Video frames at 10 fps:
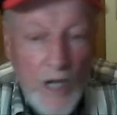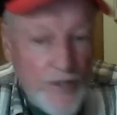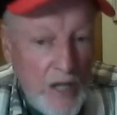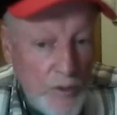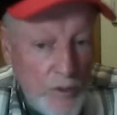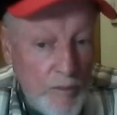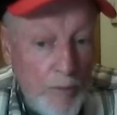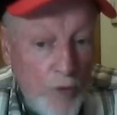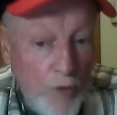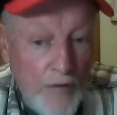I was
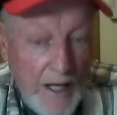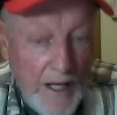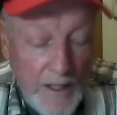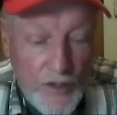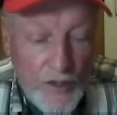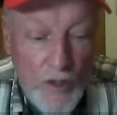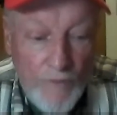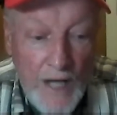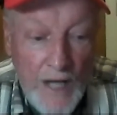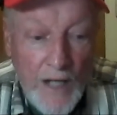profiling
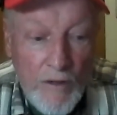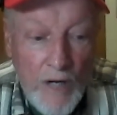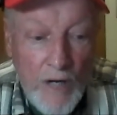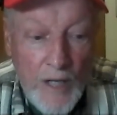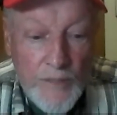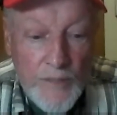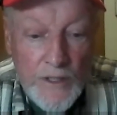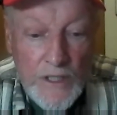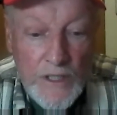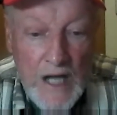unsolved violent crimes
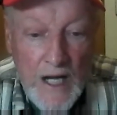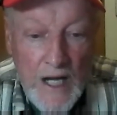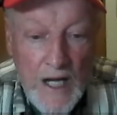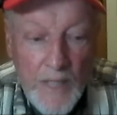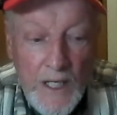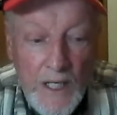at the time,